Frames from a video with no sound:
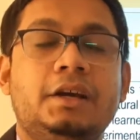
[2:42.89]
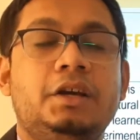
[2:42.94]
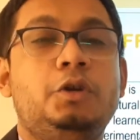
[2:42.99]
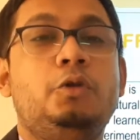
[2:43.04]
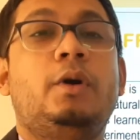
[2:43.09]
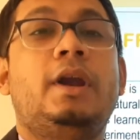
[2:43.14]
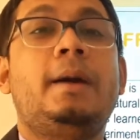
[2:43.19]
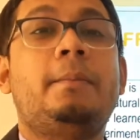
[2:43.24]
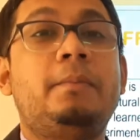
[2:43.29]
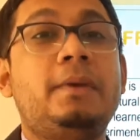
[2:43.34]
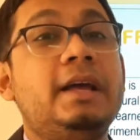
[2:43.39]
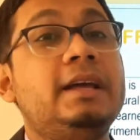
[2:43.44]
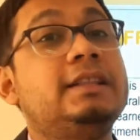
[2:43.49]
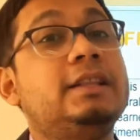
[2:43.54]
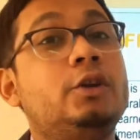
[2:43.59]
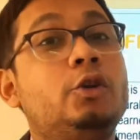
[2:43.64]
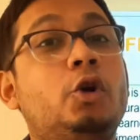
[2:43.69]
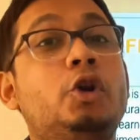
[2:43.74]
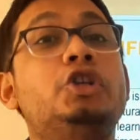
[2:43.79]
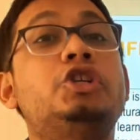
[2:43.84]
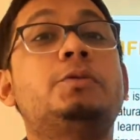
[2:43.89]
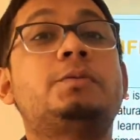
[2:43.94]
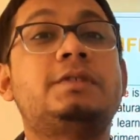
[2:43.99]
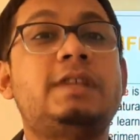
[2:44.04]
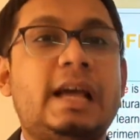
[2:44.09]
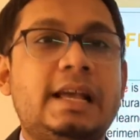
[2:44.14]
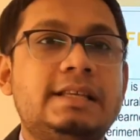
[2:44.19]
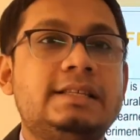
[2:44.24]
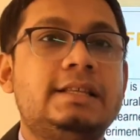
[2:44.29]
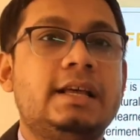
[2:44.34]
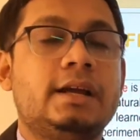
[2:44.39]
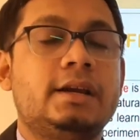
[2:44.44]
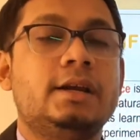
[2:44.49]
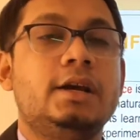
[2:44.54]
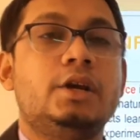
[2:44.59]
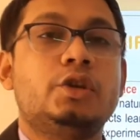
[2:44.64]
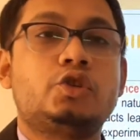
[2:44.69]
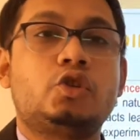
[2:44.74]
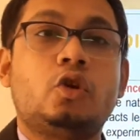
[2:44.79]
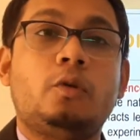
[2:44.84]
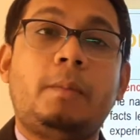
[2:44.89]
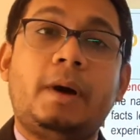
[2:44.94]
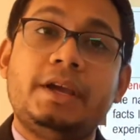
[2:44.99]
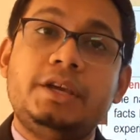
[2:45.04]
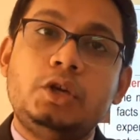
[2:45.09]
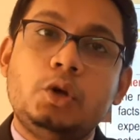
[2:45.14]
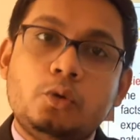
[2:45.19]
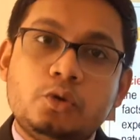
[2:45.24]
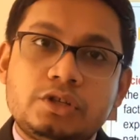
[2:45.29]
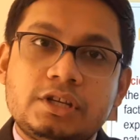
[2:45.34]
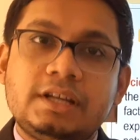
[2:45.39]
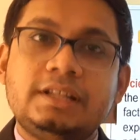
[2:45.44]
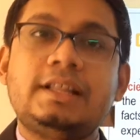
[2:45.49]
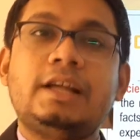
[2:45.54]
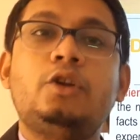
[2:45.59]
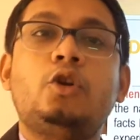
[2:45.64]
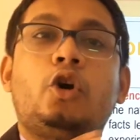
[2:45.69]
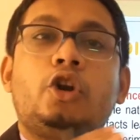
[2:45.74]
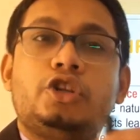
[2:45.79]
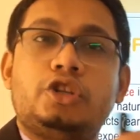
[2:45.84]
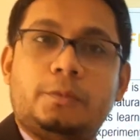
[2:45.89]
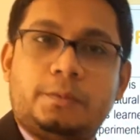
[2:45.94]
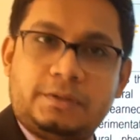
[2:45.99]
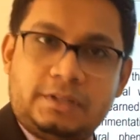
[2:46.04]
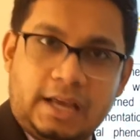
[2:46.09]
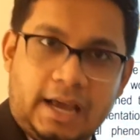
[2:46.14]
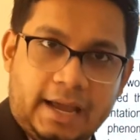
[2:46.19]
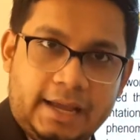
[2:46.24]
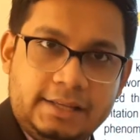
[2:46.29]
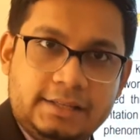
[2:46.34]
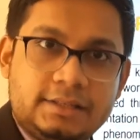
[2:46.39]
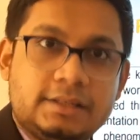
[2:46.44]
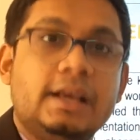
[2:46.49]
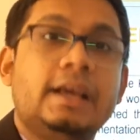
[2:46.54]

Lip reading: You are applying the knowledge of science there. So by using the knowledge of science,